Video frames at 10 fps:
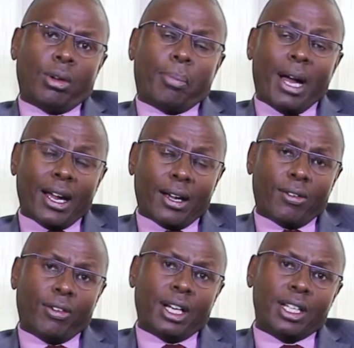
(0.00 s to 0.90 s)
bank
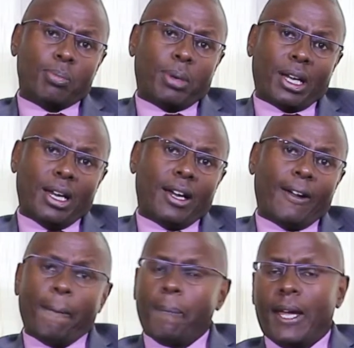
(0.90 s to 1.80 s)
finance partner
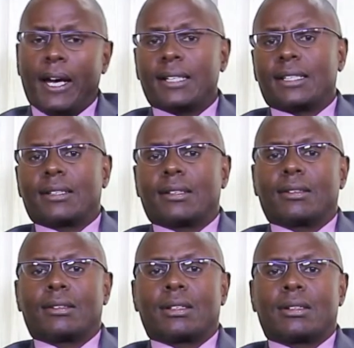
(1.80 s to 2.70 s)
has
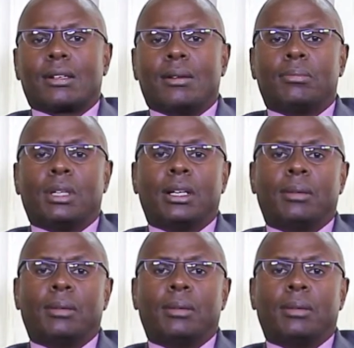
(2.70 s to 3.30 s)
some